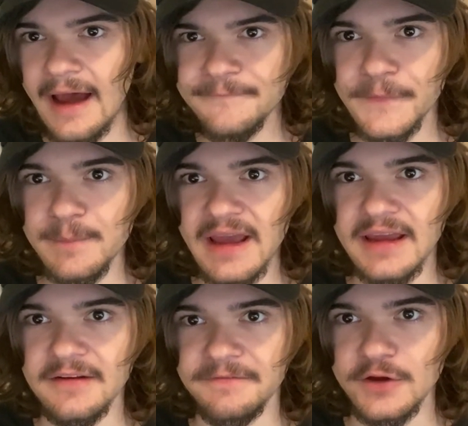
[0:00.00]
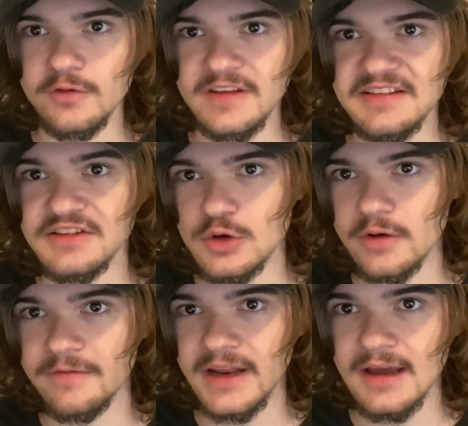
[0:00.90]
After making a few of these
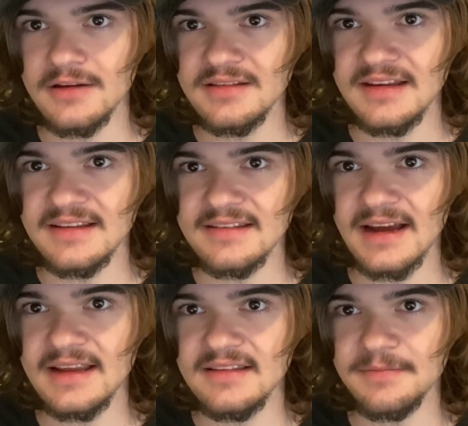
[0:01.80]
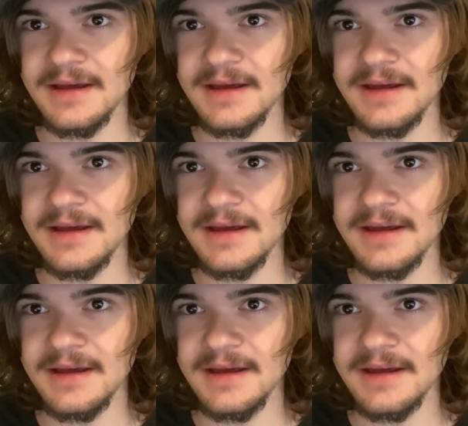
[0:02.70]
newer videos, he decided to